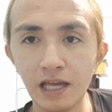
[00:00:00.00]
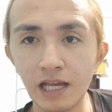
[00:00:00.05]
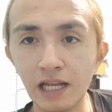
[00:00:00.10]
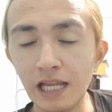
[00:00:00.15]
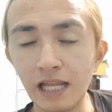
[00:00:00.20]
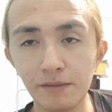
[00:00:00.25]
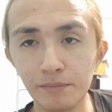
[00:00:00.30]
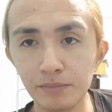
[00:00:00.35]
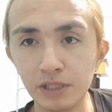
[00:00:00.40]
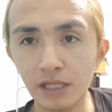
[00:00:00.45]
a
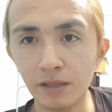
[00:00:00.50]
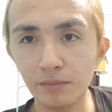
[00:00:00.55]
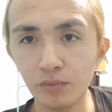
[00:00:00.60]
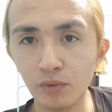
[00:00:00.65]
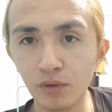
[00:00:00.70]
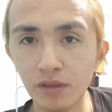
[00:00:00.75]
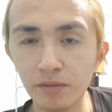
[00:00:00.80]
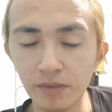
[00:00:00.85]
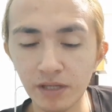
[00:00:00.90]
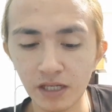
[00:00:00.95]

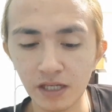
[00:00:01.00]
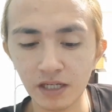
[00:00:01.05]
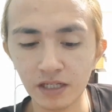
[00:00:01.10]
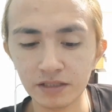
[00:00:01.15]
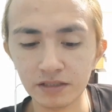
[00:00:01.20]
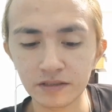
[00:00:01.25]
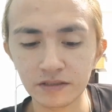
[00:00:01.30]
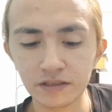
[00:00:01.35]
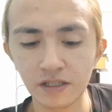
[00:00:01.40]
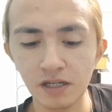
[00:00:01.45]
laptop with me,
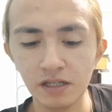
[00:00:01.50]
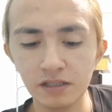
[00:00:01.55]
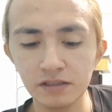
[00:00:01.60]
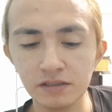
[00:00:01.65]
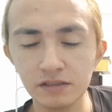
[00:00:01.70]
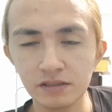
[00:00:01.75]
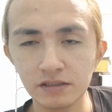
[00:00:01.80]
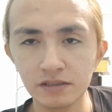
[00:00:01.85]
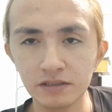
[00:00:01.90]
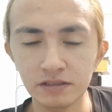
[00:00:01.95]

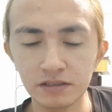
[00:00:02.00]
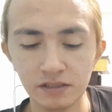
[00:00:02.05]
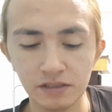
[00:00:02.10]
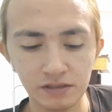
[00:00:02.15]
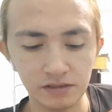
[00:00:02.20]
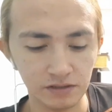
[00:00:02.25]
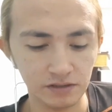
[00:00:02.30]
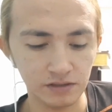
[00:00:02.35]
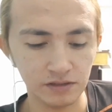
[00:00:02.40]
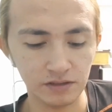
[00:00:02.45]

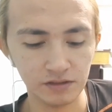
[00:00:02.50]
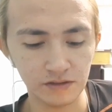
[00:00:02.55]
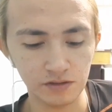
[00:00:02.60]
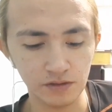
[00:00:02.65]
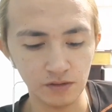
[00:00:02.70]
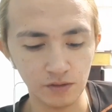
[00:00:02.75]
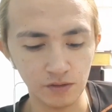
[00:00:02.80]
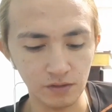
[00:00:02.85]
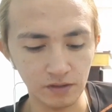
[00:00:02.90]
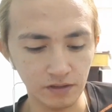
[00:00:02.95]

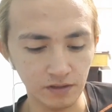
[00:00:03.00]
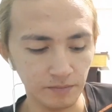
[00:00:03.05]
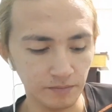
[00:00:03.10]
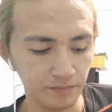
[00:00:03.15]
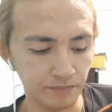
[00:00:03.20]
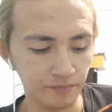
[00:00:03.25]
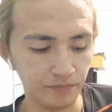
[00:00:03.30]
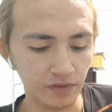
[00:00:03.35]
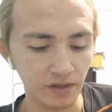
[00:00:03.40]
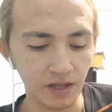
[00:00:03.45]

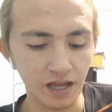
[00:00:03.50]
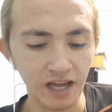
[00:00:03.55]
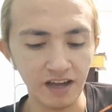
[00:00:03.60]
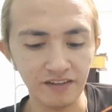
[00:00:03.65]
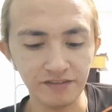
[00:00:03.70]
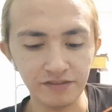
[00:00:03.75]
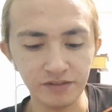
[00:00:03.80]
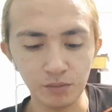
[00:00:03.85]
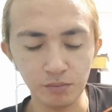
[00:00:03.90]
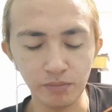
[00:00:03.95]
so I
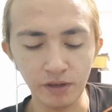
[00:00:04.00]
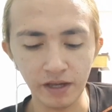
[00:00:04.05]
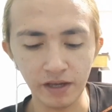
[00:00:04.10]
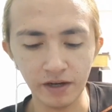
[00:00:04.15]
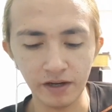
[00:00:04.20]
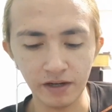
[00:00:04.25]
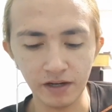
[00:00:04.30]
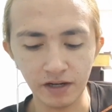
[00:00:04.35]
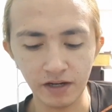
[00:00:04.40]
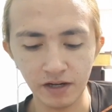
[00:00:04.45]
have to
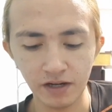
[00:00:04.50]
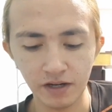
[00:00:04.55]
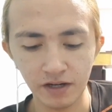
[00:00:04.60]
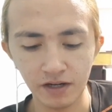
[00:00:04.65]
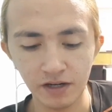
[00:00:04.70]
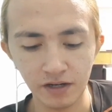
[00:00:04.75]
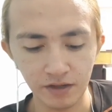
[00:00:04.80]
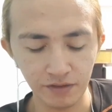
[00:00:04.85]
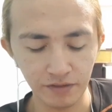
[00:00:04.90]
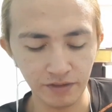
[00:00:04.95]
bear
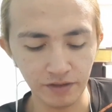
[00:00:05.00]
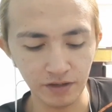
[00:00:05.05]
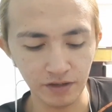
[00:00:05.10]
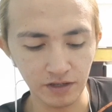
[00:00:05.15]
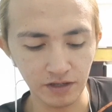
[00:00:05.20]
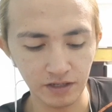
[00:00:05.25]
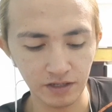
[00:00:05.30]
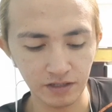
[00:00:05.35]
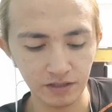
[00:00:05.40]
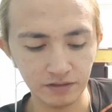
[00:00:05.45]

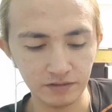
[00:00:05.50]
the